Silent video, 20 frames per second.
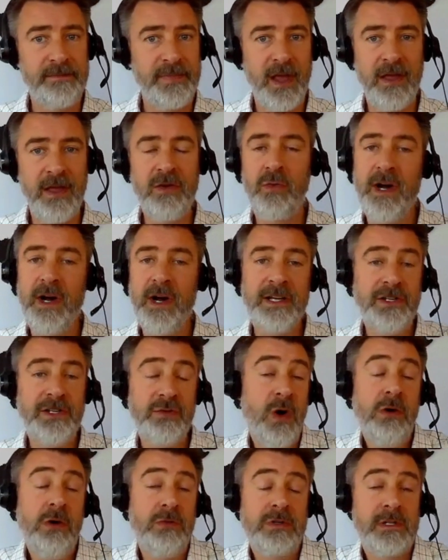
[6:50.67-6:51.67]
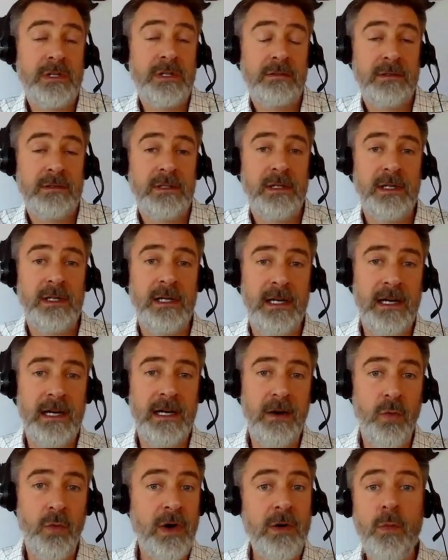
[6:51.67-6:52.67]
Otherwise, you won't.
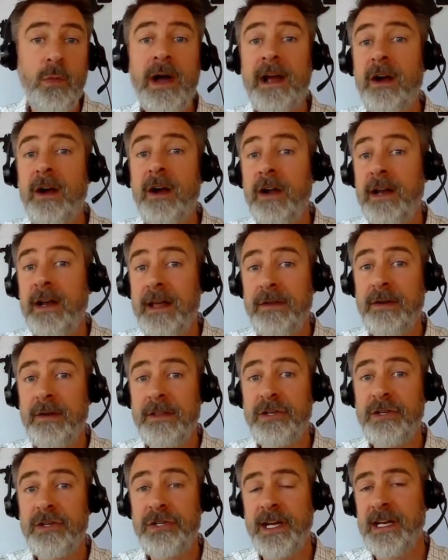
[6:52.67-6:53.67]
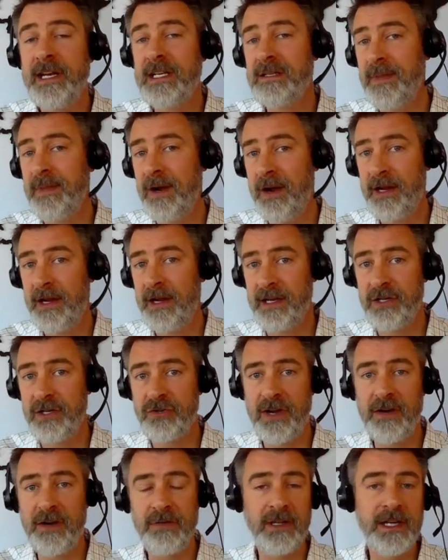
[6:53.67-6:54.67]
One way or another, the Chinese American
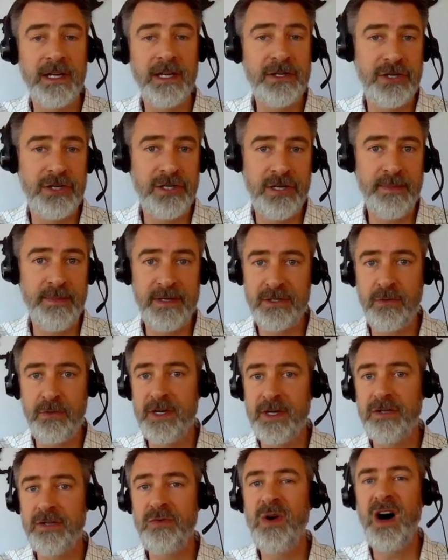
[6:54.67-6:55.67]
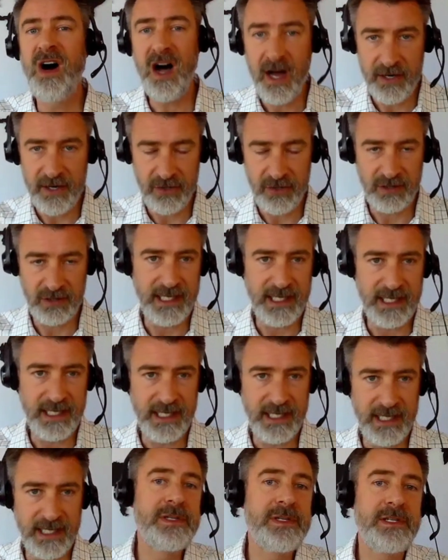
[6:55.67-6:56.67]
trade relationship is going to utterly
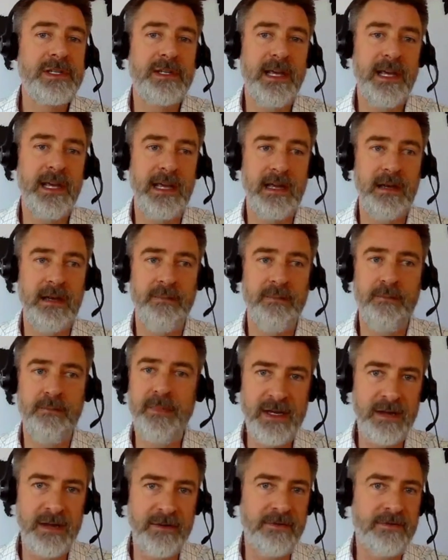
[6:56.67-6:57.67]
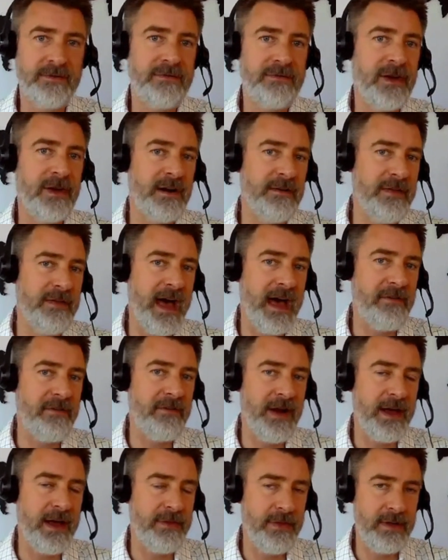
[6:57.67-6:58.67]
collapse, and best to be in front
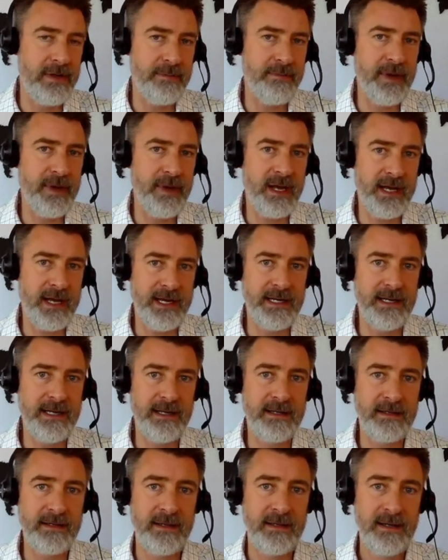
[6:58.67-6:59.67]
of that rather than behind it.